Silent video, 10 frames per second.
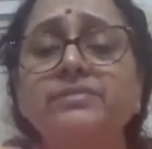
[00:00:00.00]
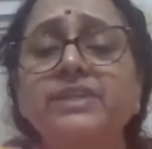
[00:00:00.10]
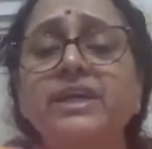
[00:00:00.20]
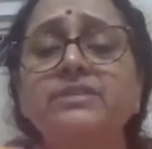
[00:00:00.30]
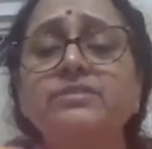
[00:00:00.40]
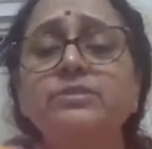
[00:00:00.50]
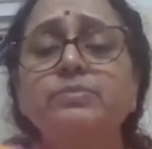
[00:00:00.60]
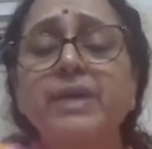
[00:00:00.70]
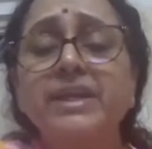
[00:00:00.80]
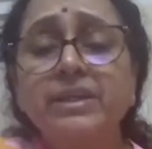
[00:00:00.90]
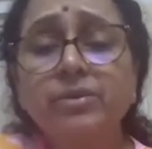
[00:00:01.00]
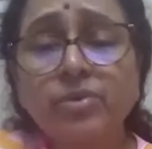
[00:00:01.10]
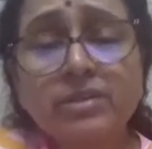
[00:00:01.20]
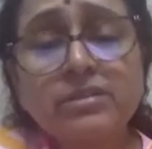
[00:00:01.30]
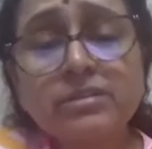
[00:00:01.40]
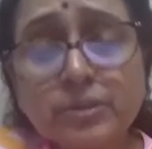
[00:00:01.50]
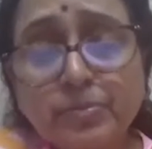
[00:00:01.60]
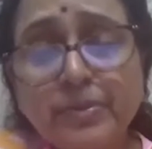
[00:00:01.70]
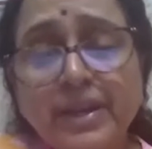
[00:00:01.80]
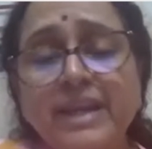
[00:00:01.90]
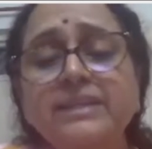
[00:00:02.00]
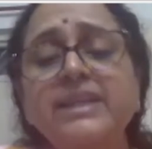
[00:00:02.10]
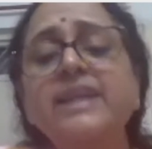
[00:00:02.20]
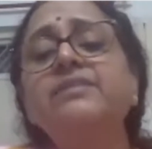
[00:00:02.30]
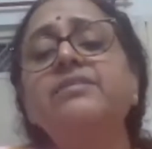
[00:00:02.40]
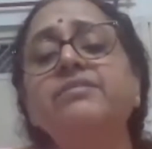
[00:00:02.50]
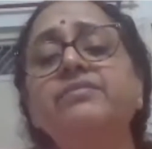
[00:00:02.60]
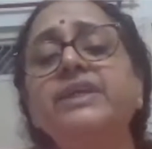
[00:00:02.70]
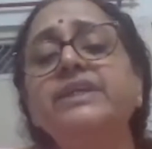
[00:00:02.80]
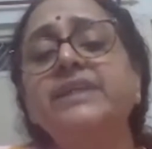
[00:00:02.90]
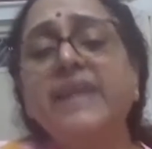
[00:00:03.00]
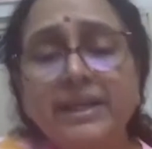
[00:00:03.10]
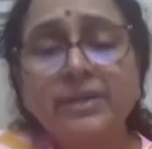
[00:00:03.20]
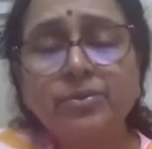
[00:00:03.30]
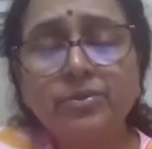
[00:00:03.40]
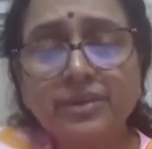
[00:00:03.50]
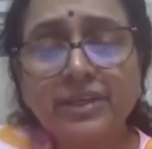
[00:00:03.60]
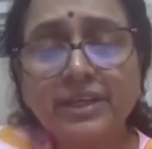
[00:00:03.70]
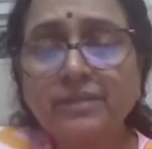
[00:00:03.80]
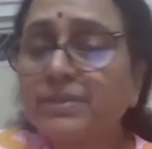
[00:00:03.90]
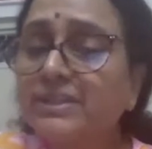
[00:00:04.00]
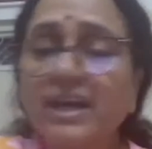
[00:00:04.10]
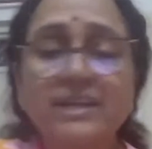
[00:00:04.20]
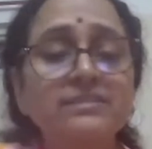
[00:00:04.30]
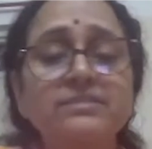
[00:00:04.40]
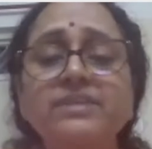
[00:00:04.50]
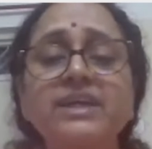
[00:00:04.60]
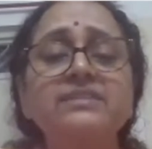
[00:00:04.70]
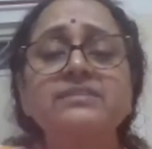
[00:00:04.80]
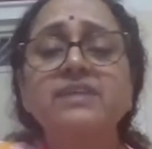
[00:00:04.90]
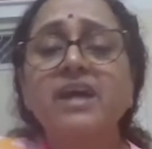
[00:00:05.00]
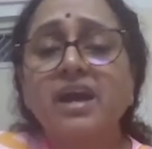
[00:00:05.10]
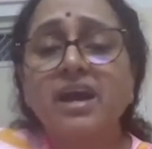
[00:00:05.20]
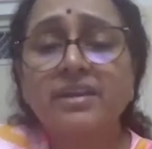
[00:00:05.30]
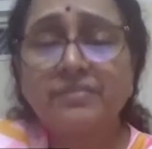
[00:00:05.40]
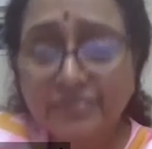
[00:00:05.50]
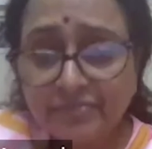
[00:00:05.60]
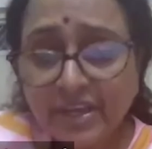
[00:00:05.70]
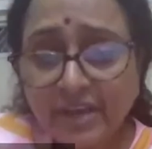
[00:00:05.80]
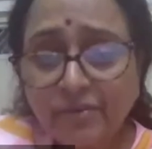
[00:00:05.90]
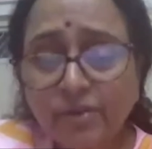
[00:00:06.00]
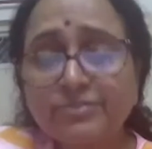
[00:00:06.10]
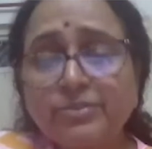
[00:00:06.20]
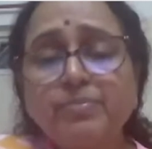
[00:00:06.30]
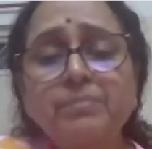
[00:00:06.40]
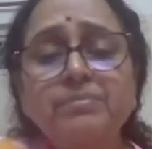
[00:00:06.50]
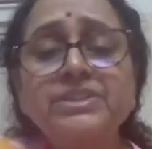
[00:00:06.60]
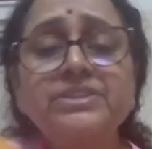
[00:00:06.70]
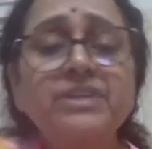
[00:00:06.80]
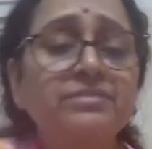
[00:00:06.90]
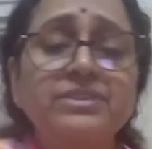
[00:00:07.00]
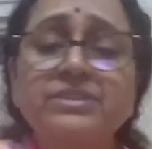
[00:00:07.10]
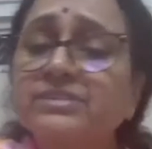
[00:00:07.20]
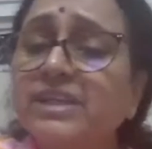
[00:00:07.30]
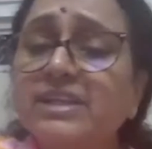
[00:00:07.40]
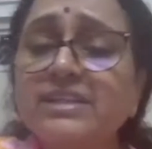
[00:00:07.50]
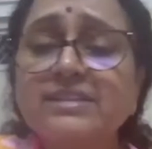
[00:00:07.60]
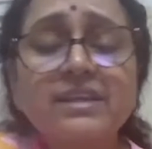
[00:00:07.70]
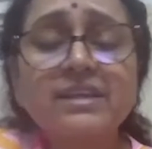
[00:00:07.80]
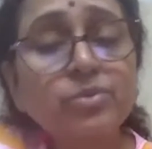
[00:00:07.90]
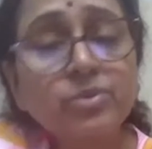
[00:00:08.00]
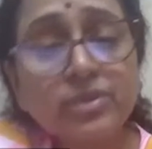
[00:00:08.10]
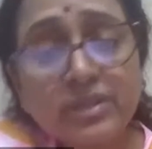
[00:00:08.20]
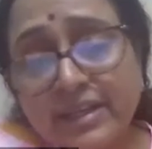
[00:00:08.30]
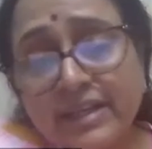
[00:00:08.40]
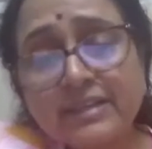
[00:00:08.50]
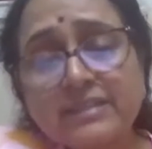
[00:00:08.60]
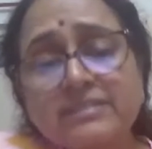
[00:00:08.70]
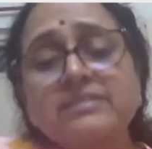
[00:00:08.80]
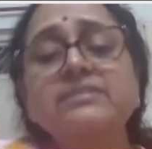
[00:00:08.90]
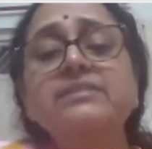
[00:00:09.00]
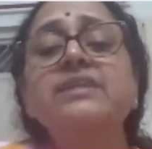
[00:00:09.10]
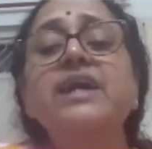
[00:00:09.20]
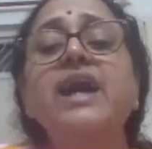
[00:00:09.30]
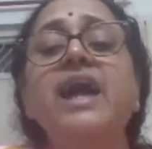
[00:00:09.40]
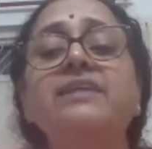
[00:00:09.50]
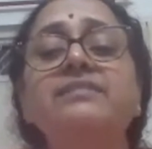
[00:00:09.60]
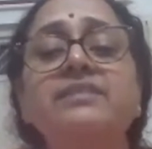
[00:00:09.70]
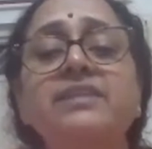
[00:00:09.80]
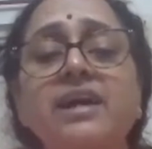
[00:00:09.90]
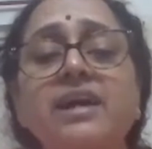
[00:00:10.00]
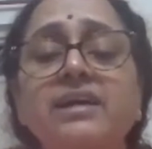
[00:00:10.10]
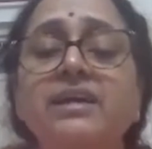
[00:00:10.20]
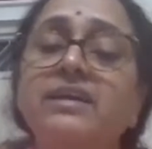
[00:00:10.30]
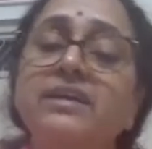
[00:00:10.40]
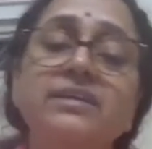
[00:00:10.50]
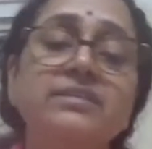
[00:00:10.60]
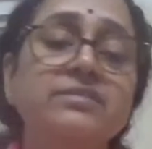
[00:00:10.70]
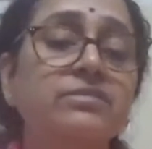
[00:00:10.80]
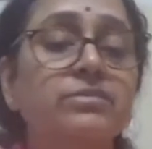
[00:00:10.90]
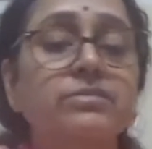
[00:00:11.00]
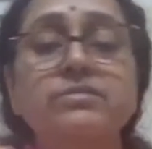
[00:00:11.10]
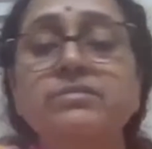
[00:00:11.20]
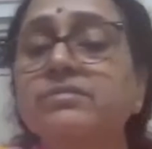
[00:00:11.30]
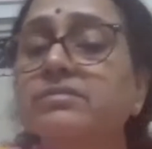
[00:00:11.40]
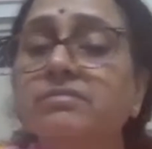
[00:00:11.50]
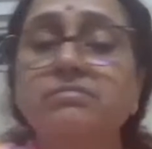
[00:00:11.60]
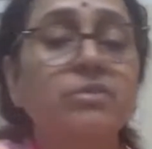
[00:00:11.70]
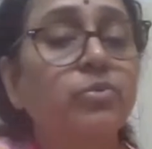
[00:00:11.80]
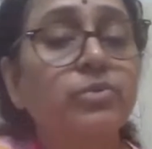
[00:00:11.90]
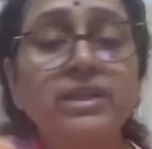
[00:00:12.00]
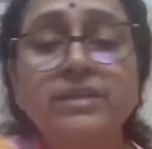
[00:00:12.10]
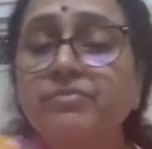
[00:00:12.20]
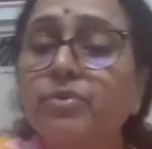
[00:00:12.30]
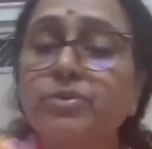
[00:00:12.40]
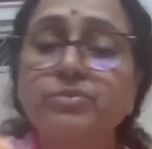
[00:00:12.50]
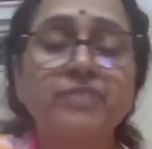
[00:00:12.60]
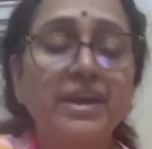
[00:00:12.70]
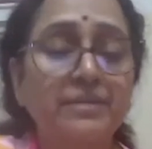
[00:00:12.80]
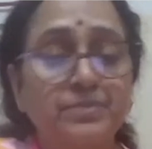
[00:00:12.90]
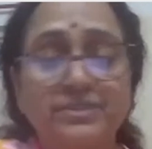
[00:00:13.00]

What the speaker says: if there is perinodal spread that we tend to treat. But otherwise, if we have also published our results, the local recurrences in the axilla is only 4 to 5%.